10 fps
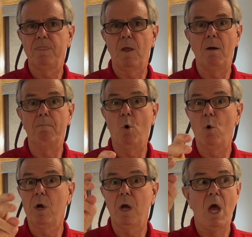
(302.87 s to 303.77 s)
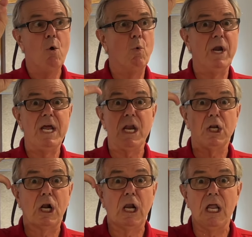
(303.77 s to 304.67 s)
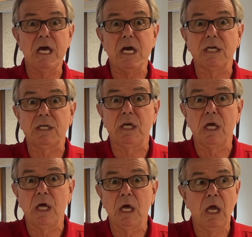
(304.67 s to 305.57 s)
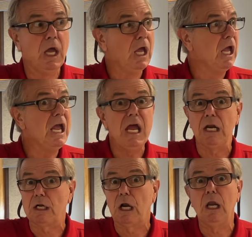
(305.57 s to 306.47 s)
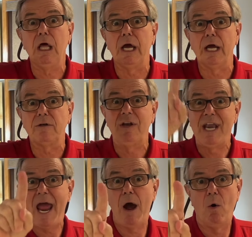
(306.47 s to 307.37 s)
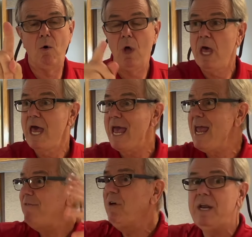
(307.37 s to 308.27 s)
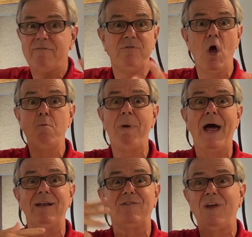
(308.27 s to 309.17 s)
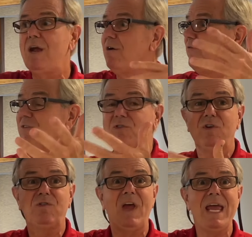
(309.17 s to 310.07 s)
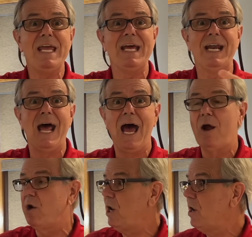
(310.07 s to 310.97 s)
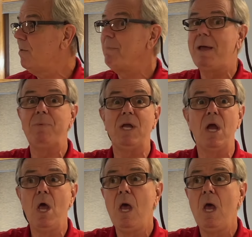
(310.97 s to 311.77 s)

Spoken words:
And boy, when it clicked, it clicked. Now, even if nobody's here, if it's just he and I are here, maybe